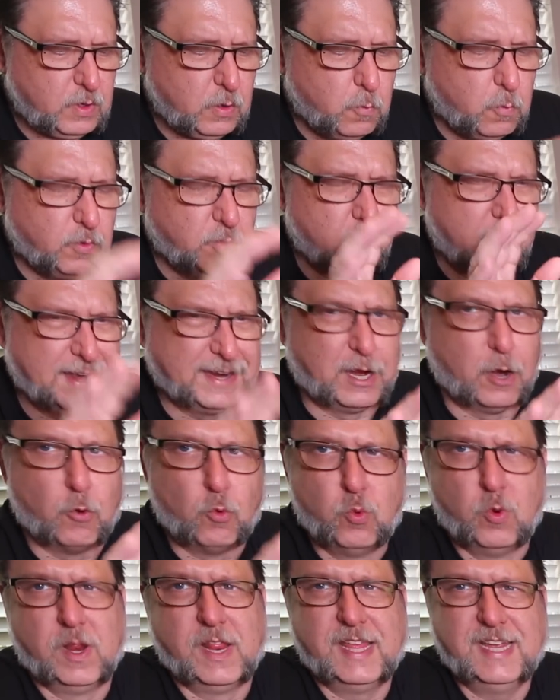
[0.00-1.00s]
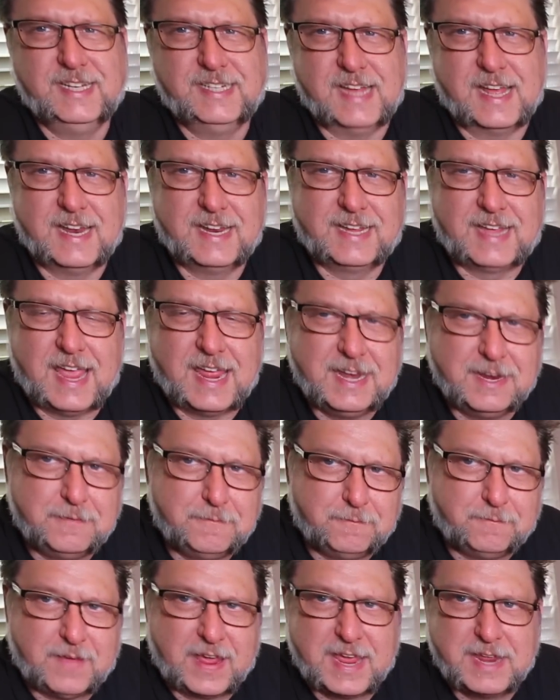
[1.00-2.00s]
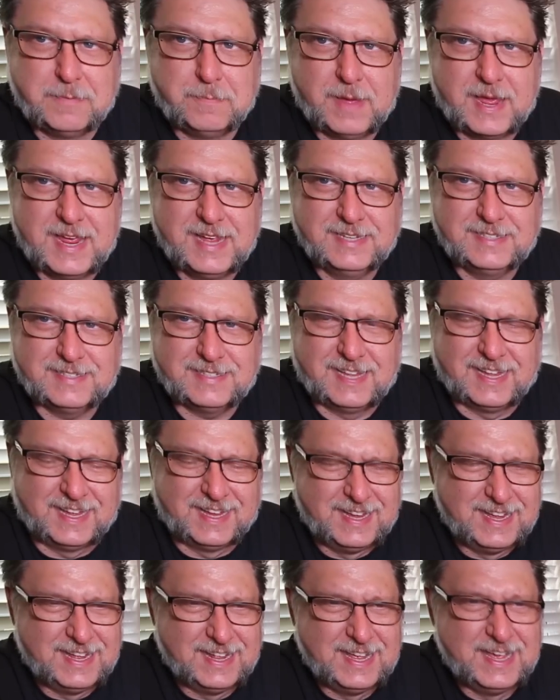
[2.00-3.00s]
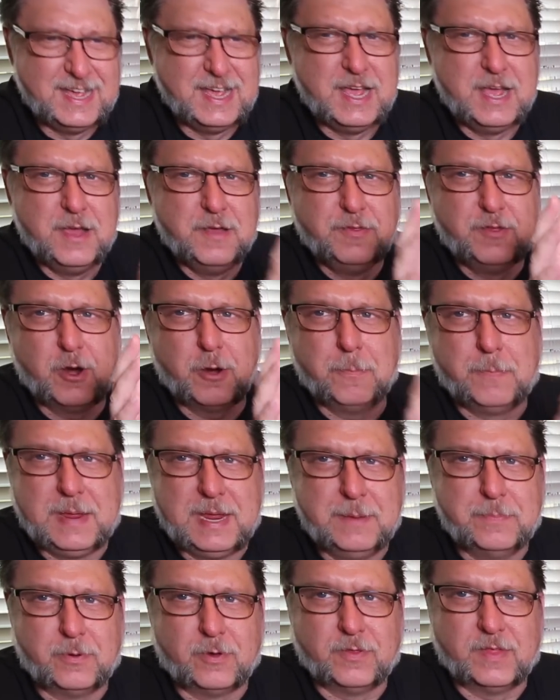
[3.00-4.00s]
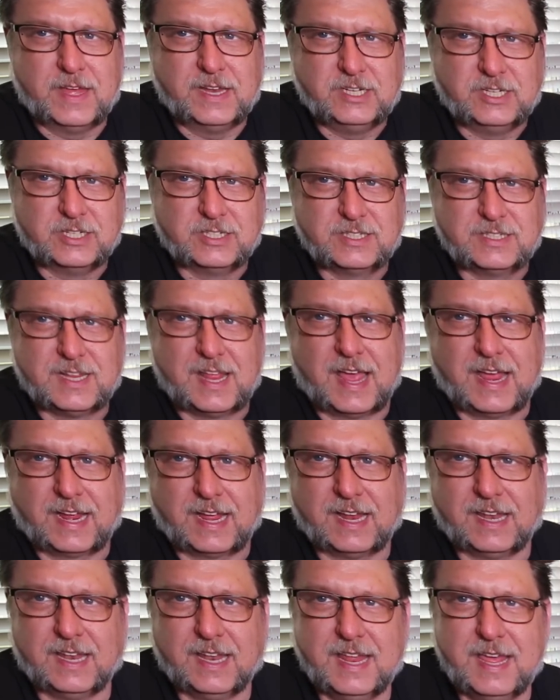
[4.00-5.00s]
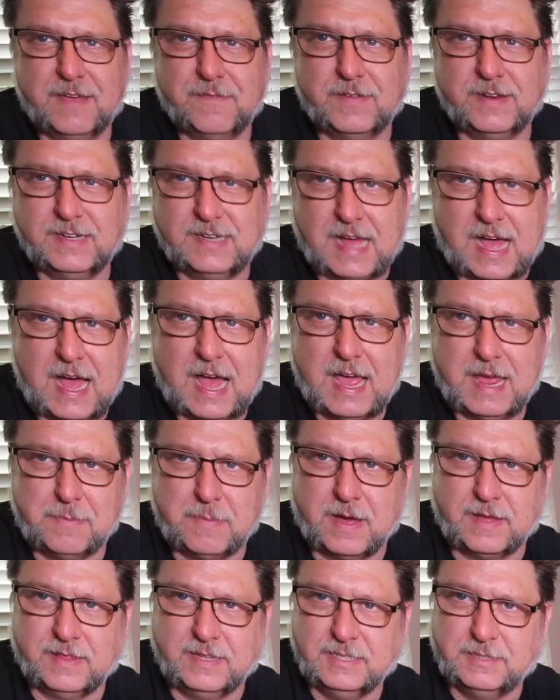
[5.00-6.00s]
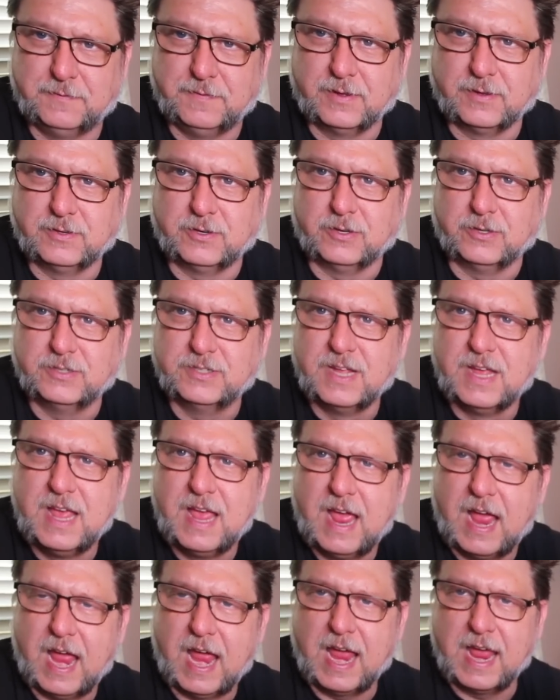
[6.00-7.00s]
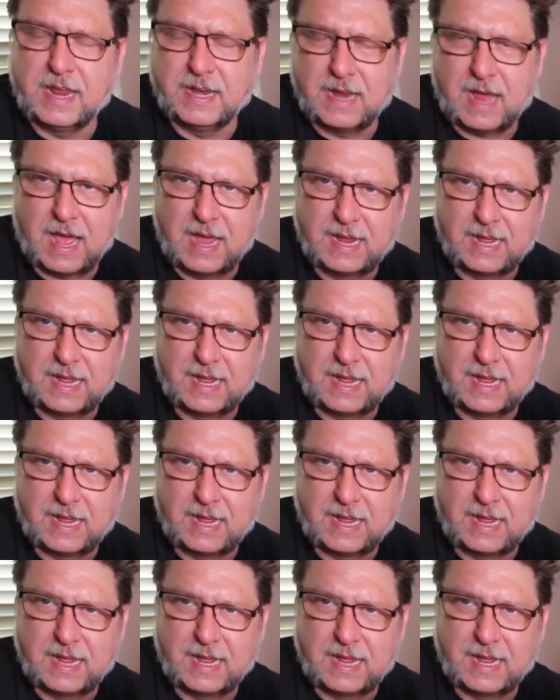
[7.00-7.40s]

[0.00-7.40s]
with like a really dedicated fan base. There are people that just like live and die by these filters. And I